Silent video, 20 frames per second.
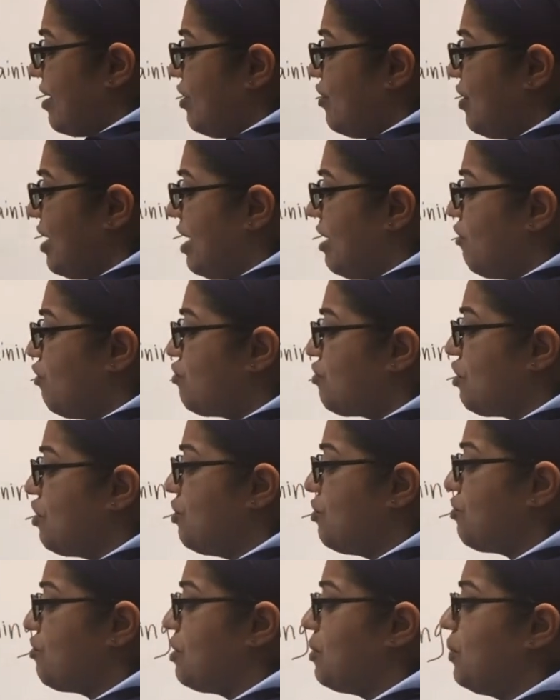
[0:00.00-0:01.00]
You can also
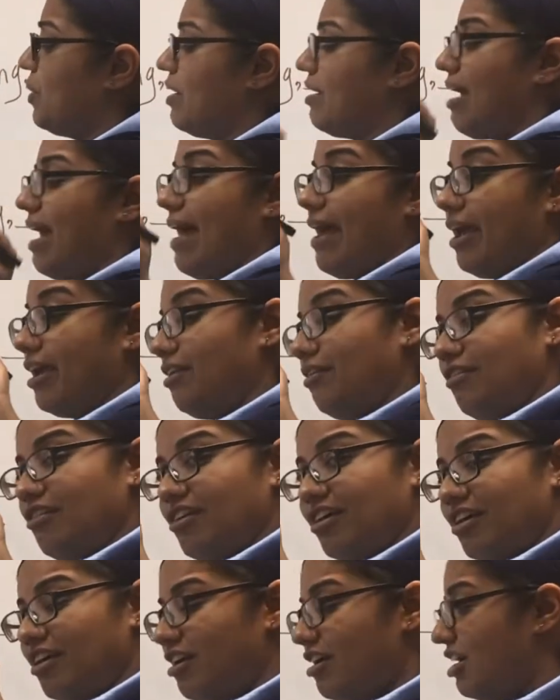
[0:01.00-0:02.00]
use the word and,
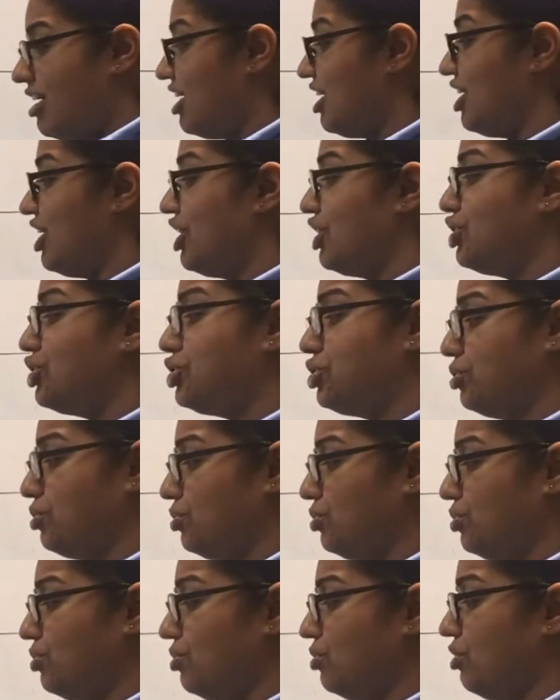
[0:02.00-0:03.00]

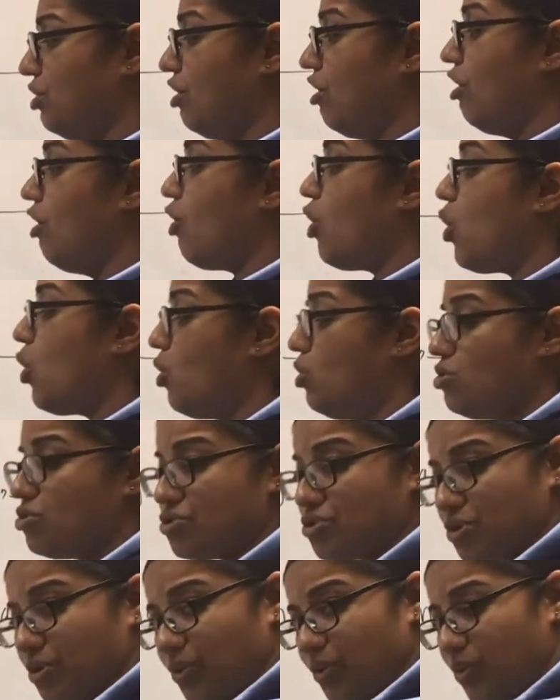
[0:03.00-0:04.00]
to,
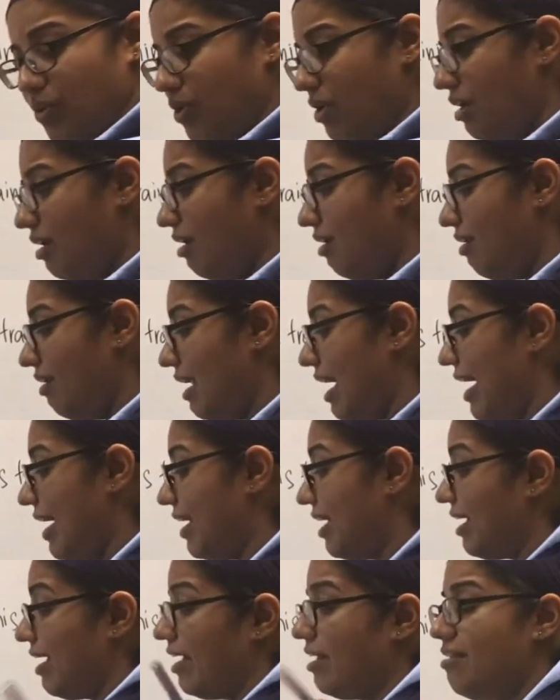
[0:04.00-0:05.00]
also,
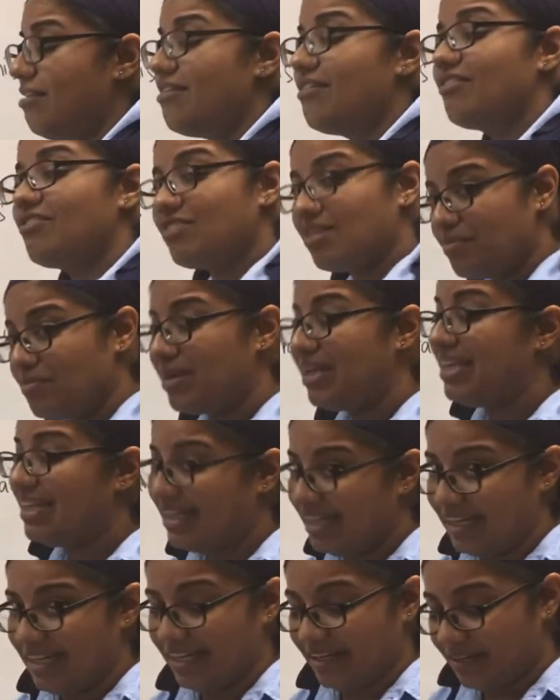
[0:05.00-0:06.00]
like and
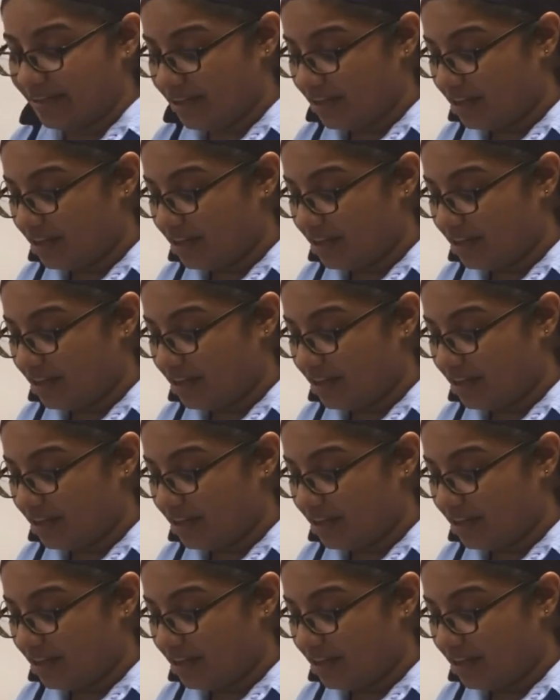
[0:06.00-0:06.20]
similarly.